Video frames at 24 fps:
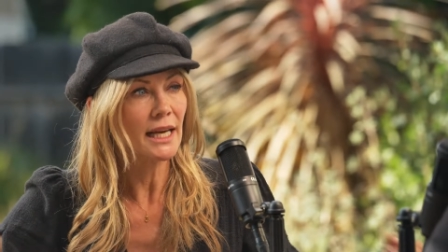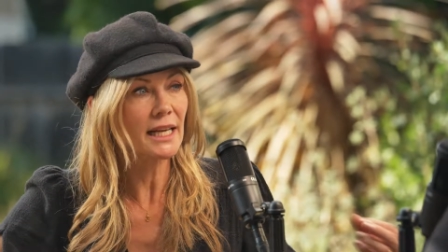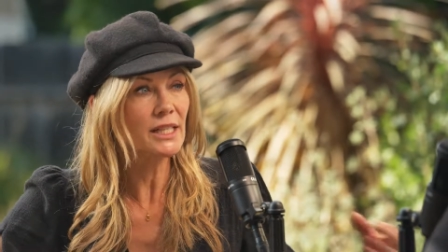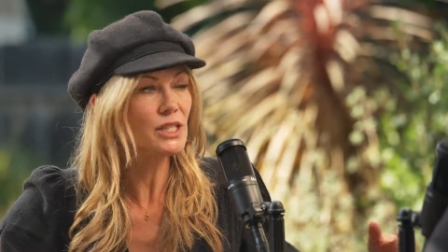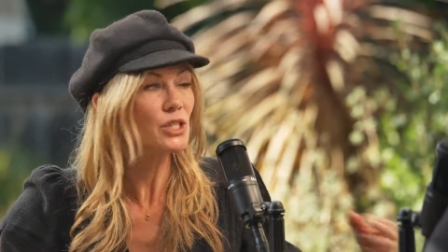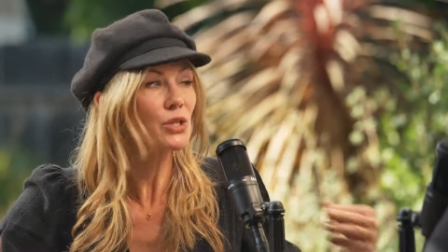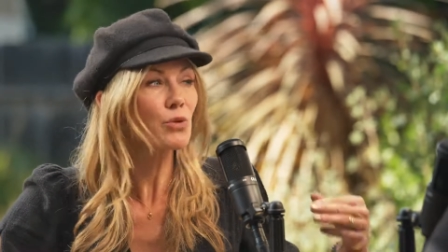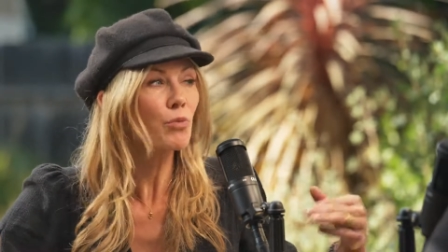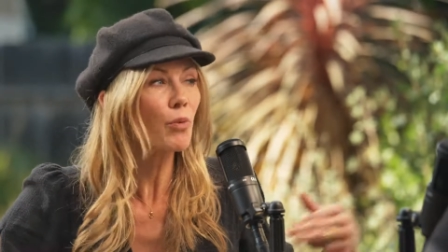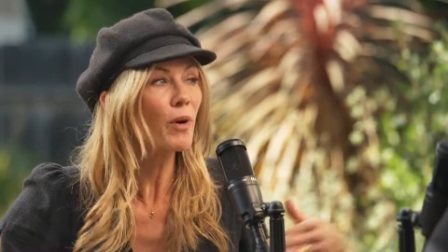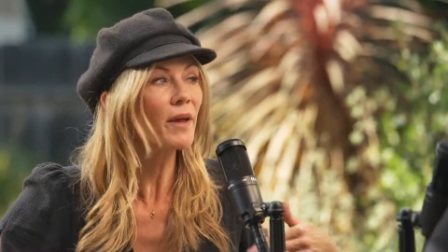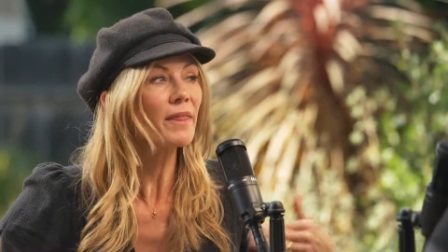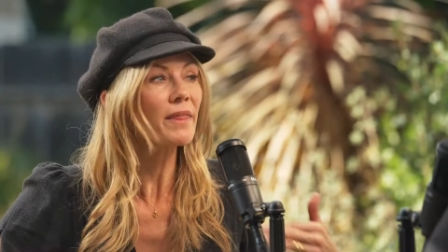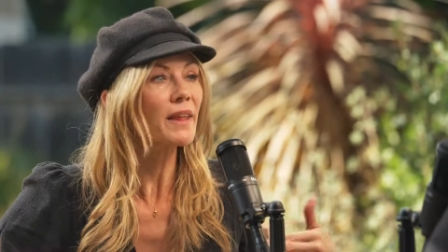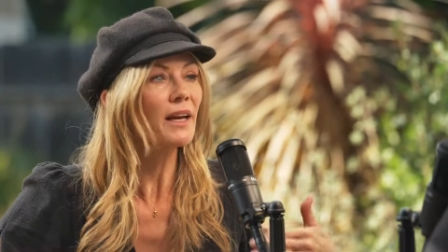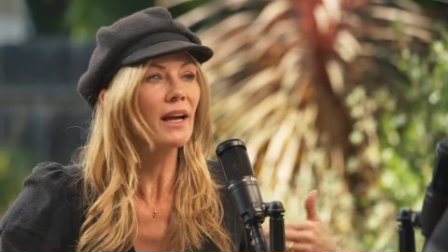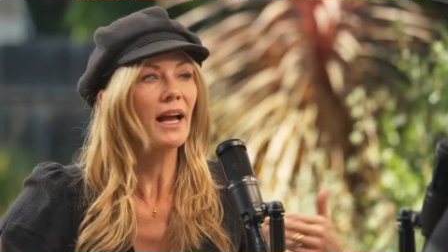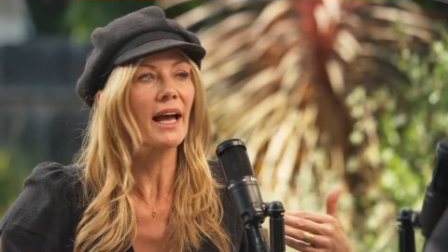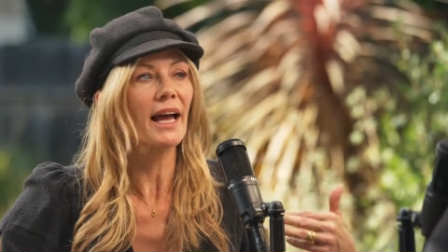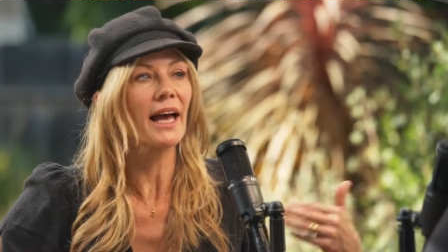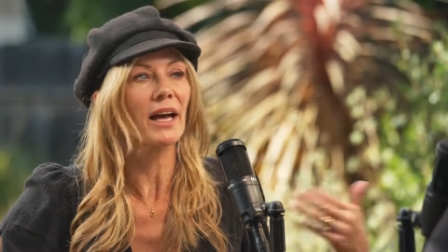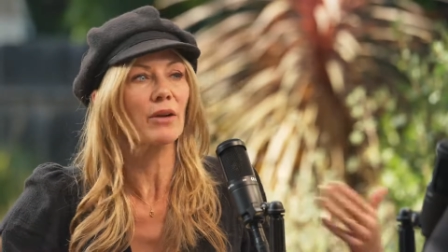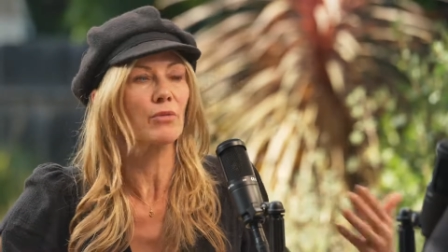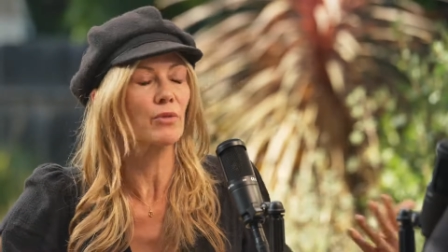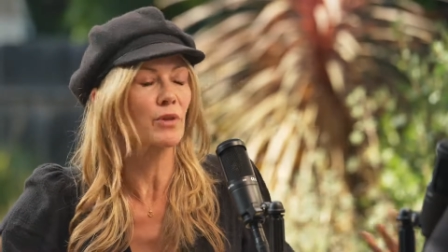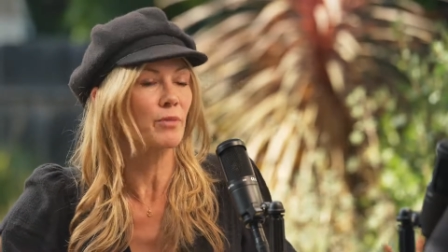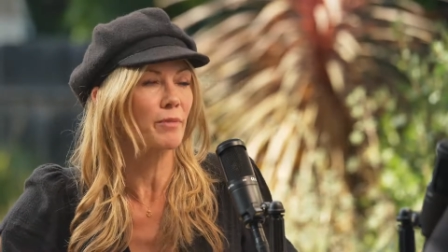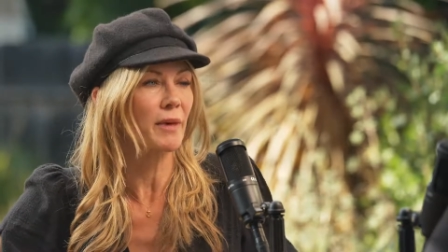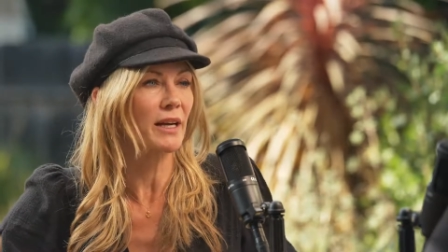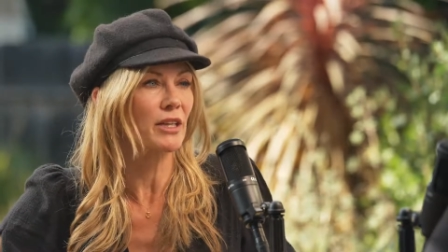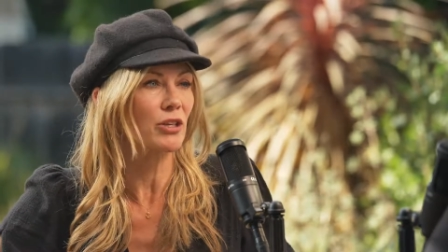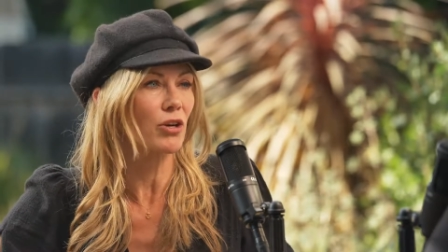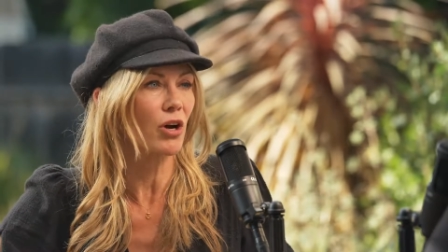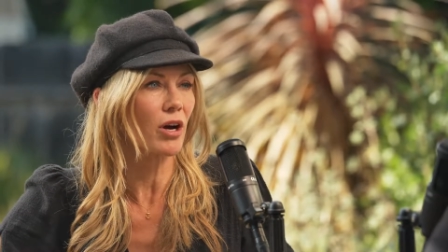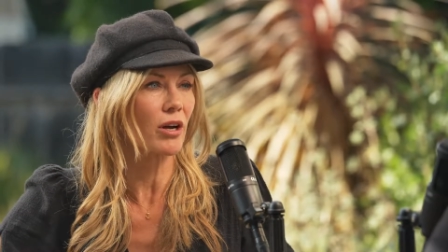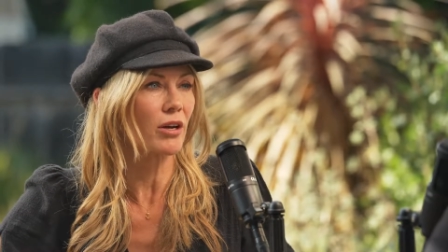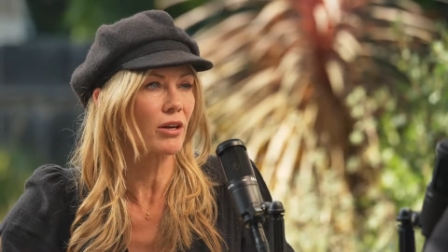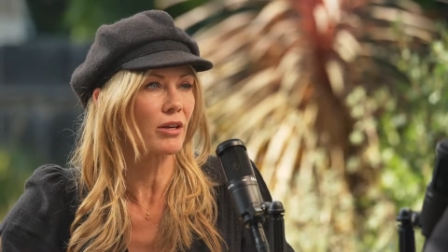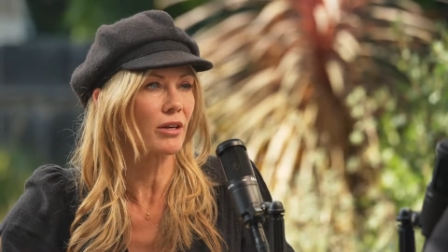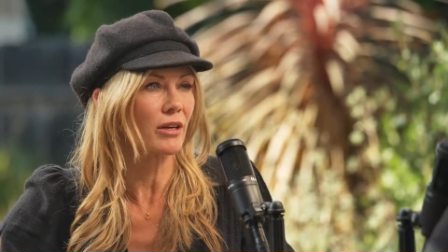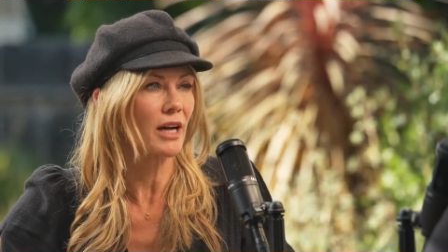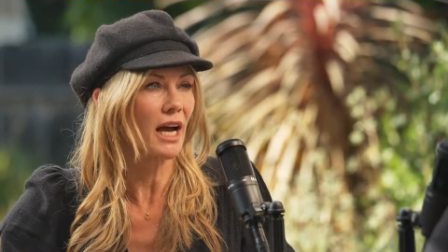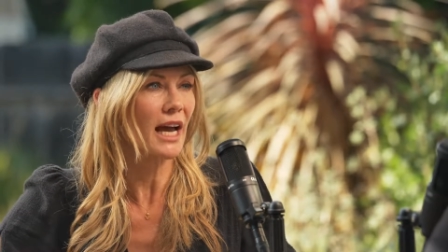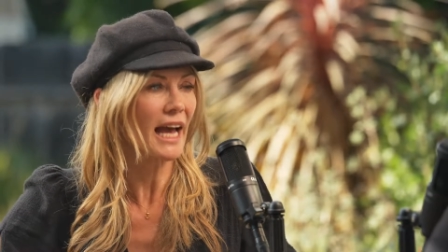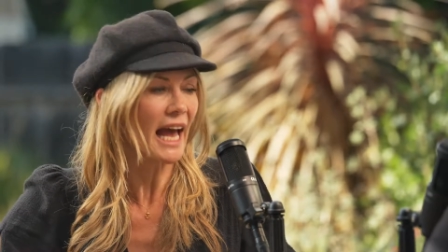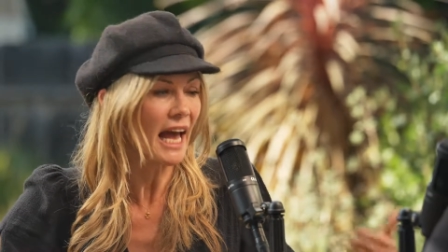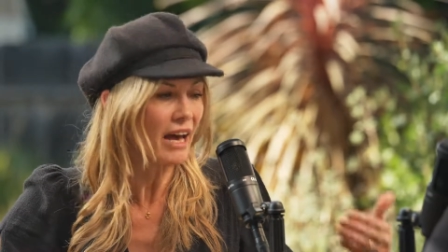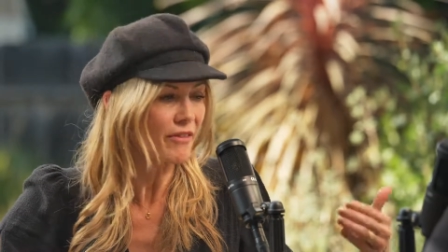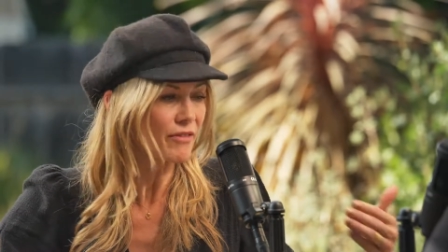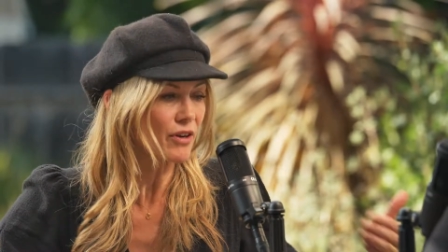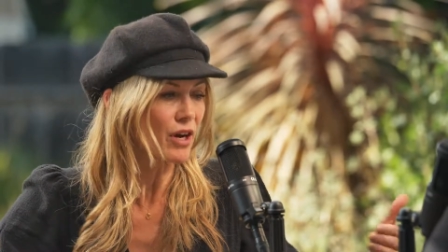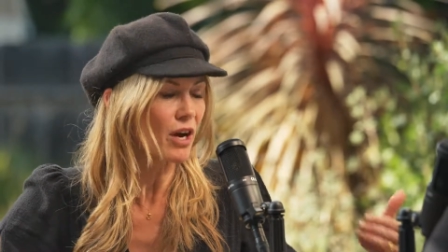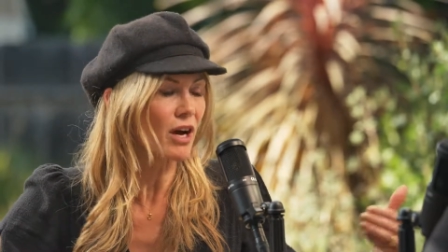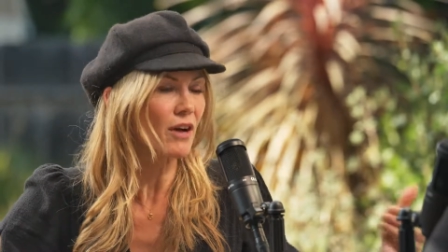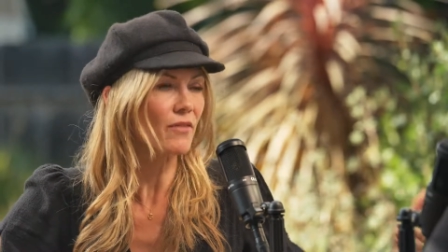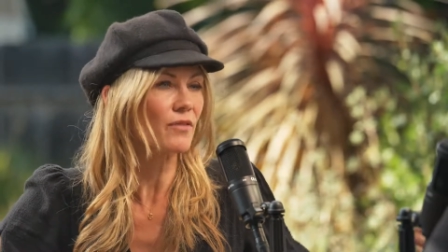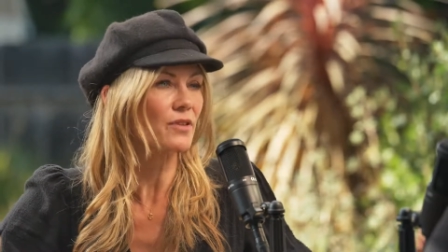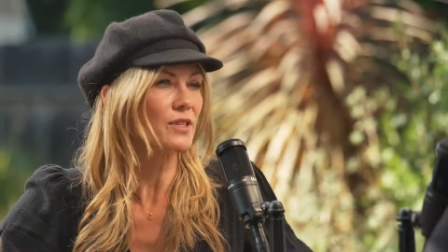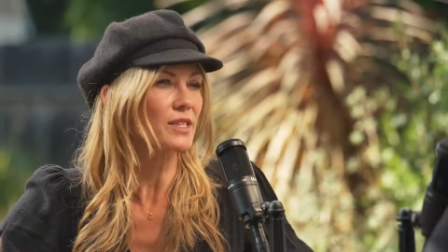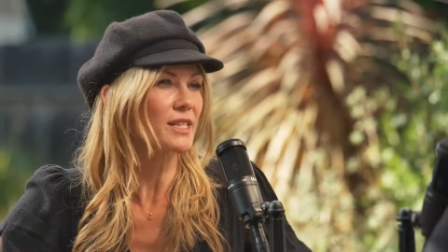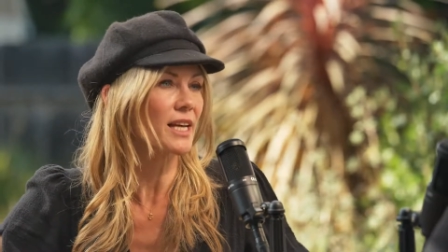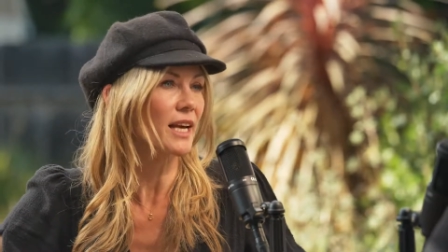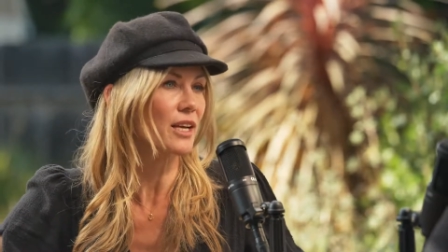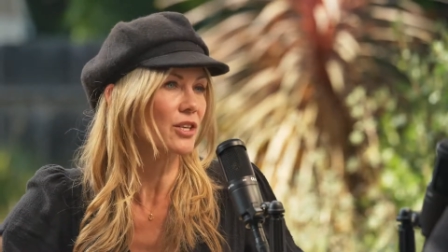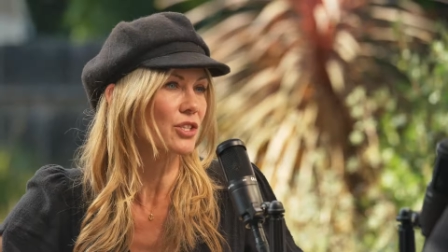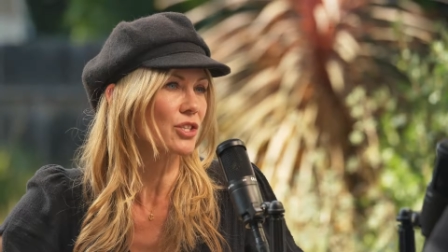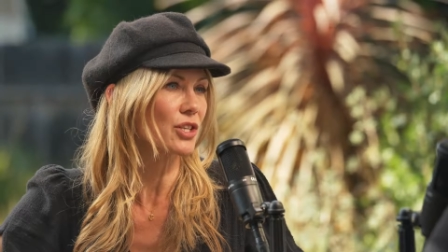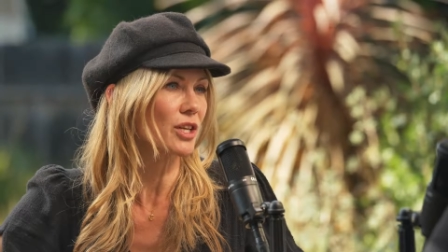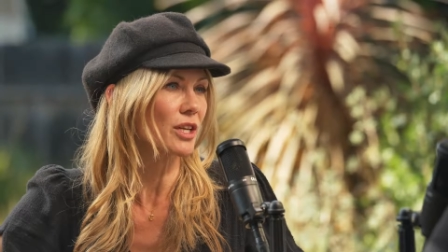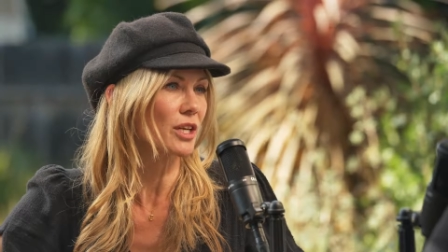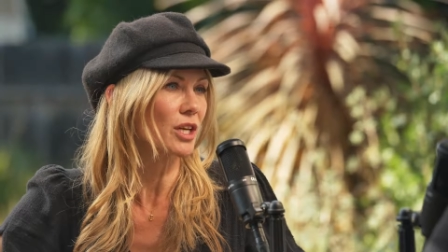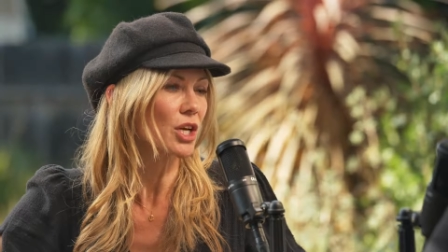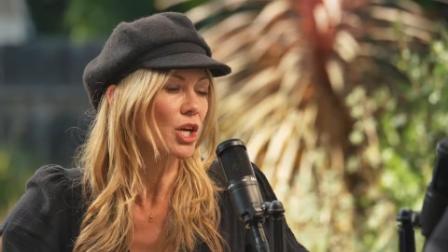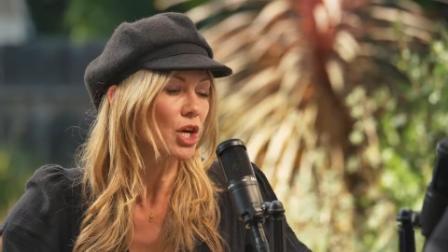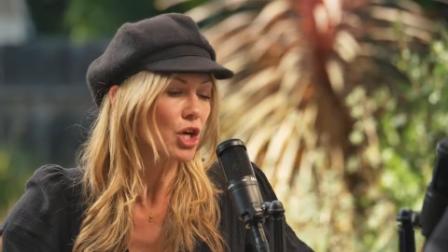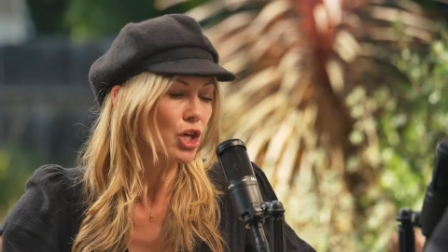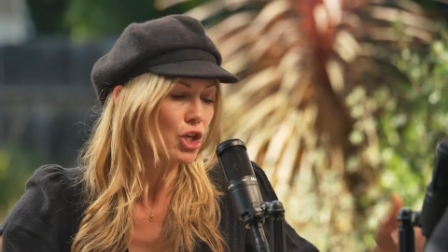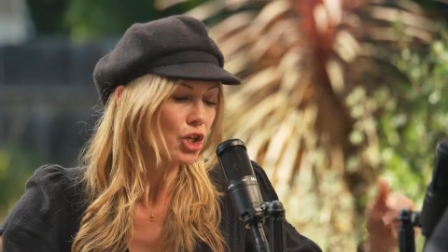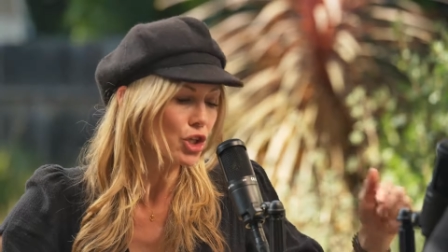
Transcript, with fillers: it's the one thing I had with my daughter. I have a conversation. Sure.